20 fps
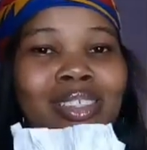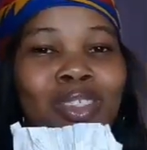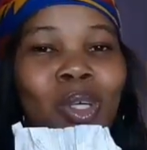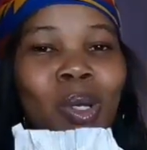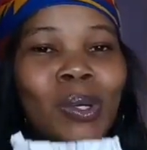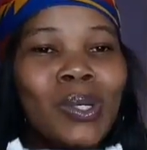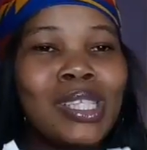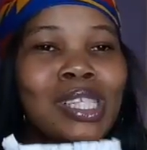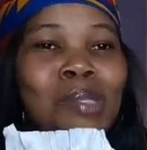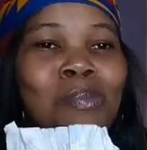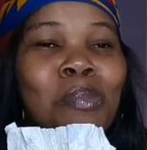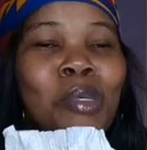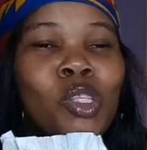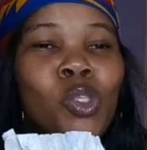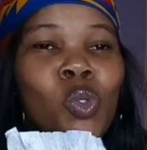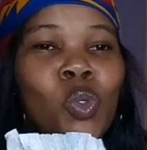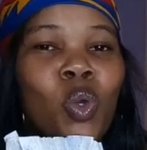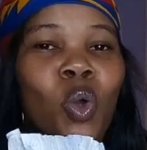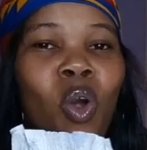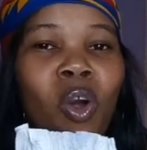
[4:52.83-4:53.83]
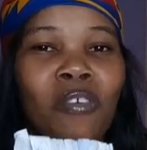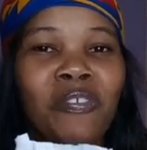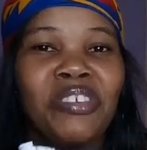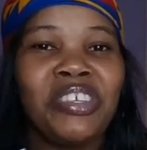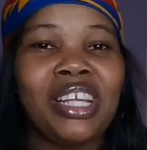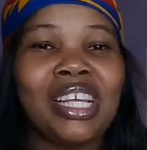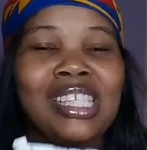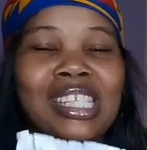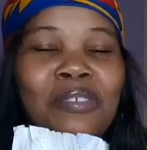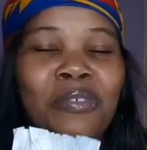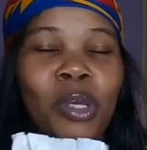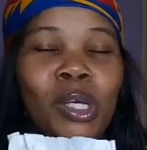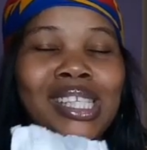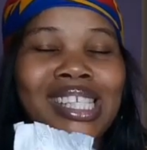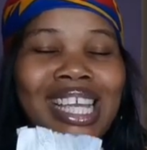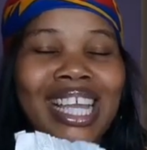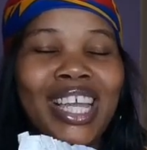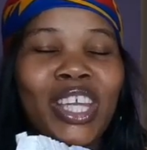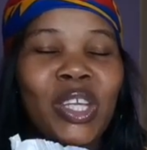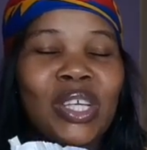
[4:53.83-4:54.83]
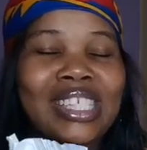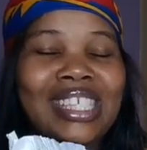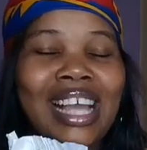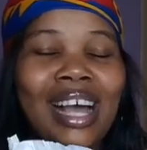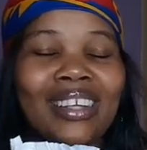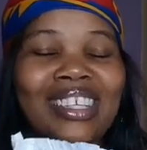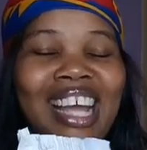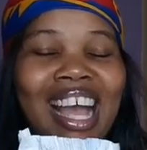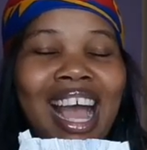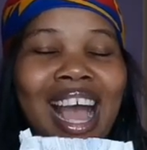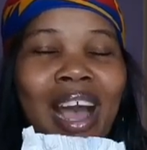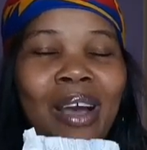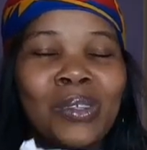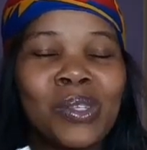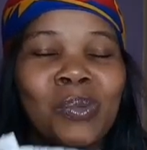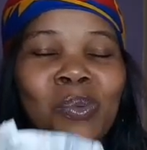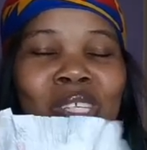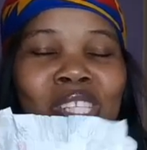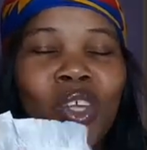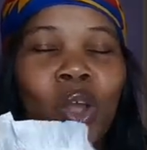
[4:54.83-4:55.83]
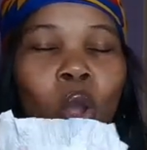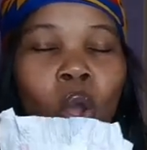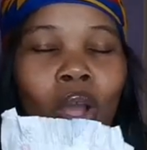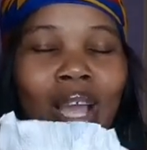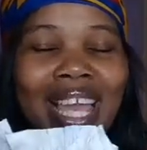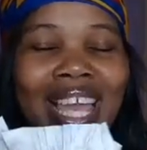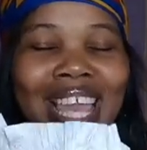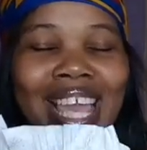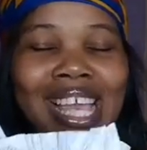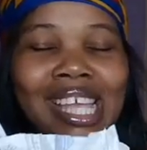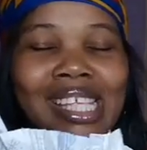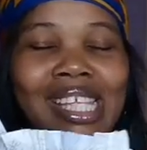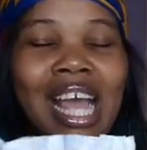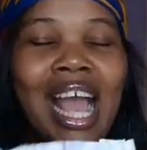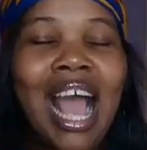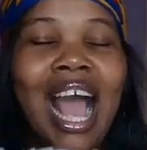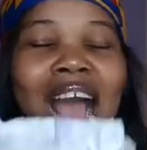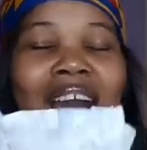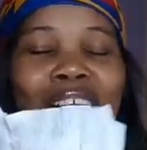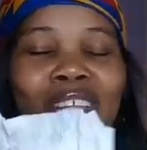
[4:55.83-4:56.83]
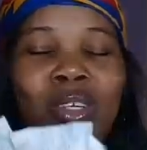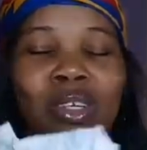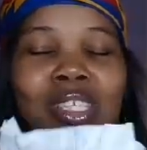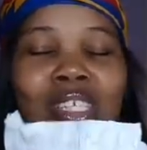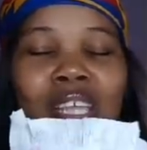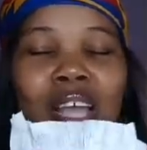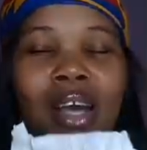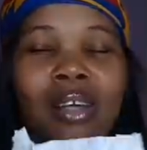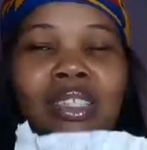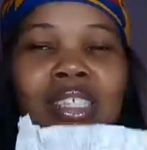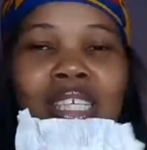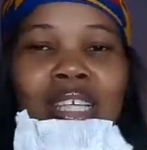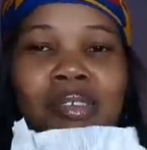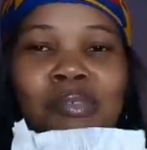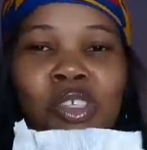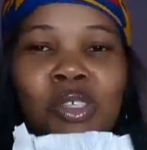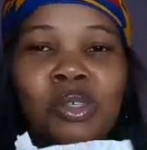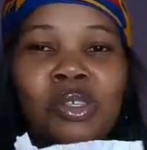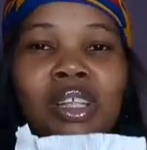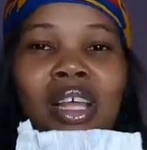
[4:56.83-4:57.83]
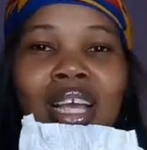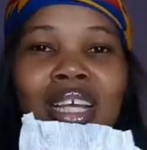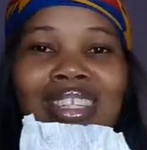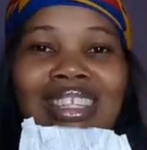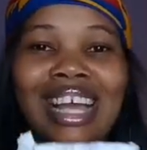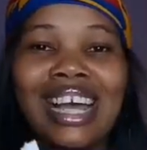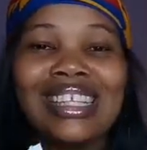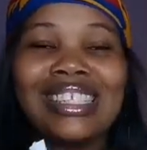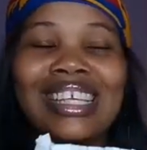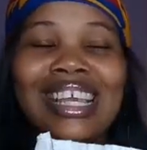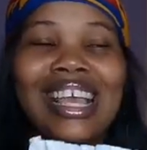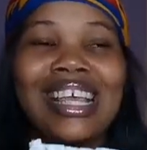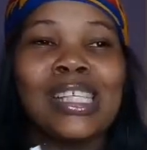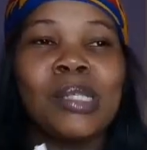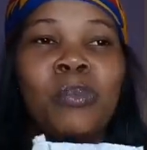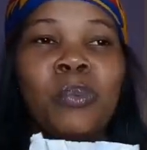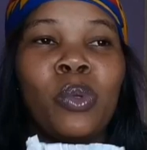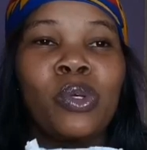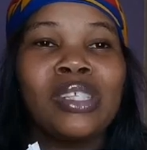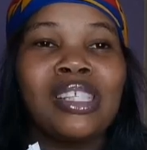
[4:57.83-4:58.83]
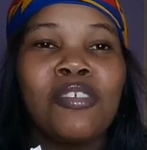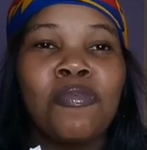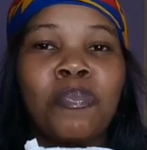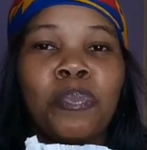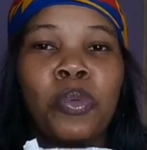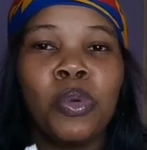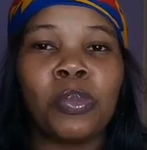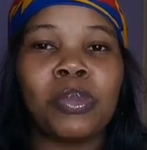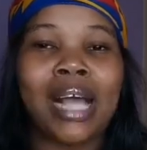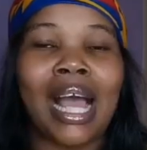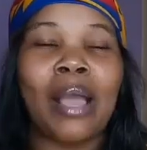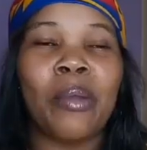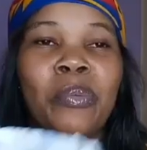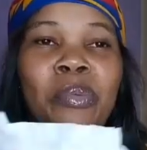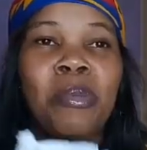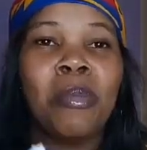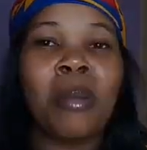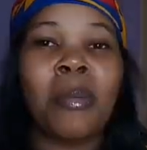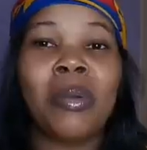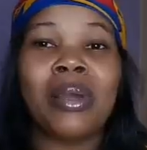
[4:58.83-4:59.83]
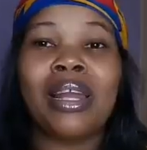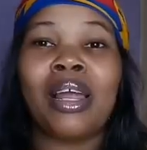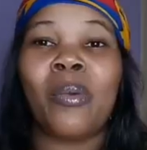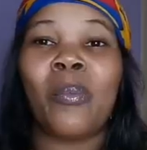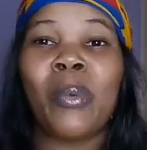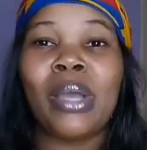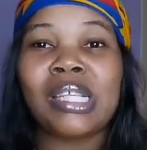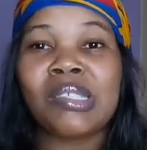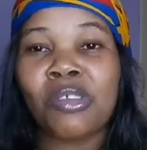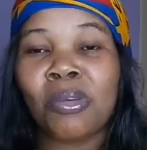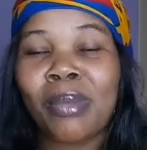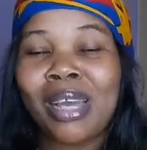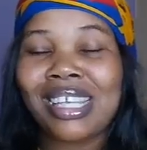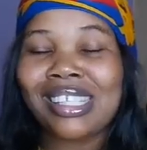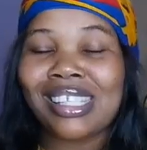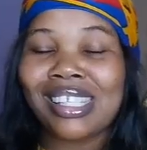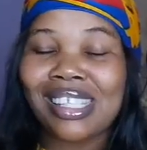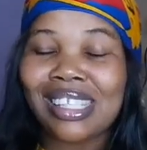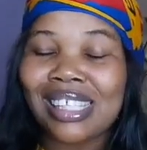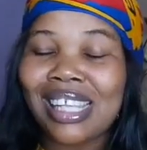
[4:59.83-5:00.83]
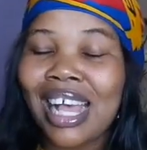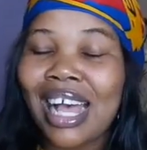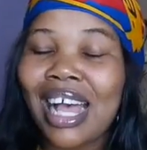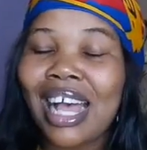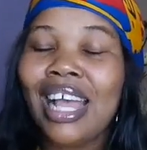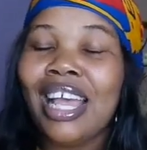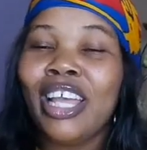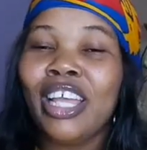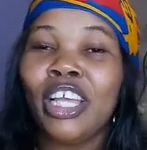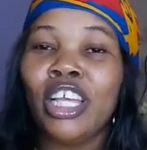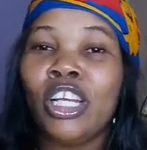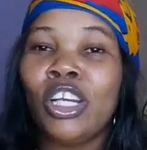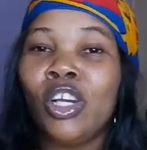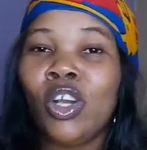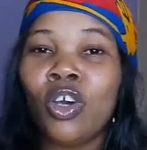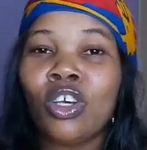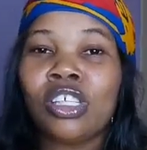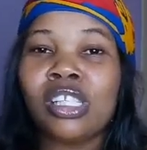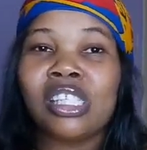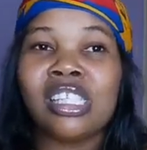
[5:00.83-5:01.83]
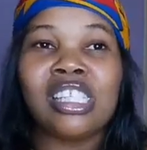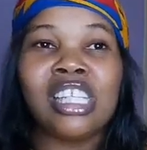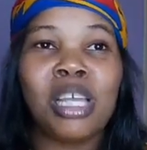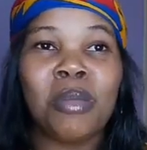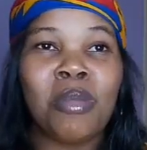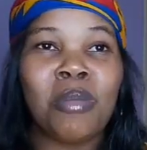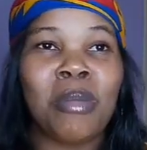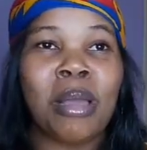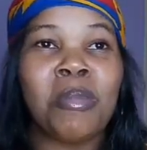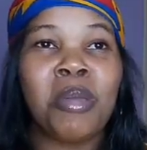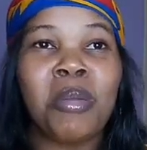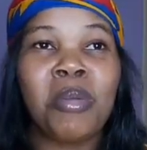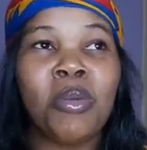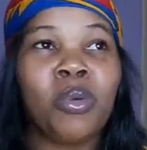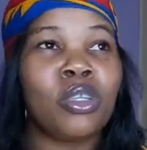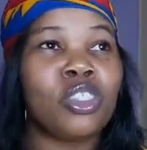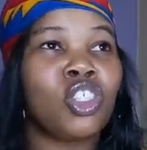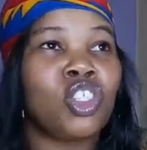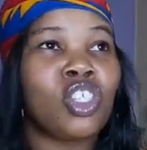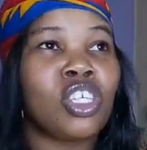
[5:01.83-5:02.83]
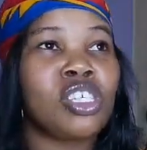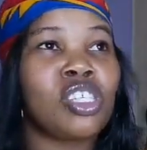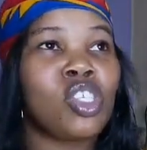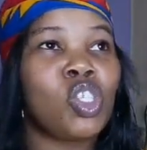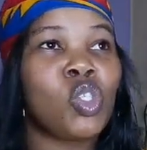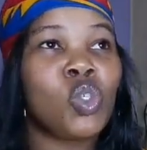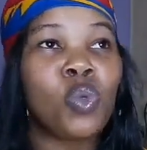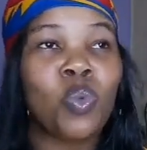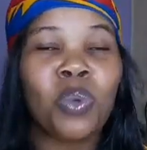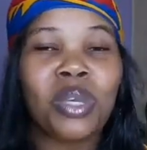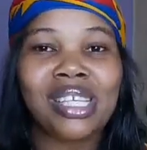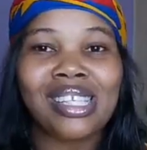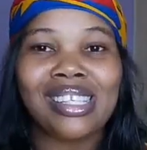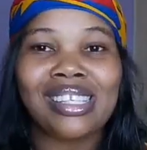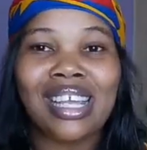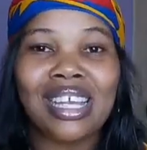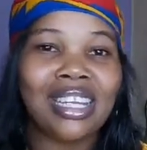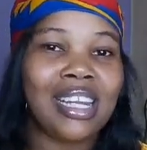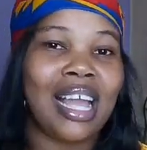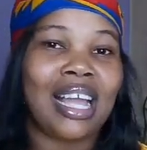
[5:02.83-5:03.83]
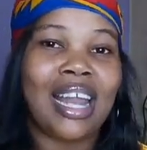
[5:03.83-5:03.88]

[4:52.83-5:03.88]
don't be too confident if you're taking your child out with Huggies and your child gives you that explosive poops. I remember when I went for my sister-in-law's naming, my baby was just 2 weeks then,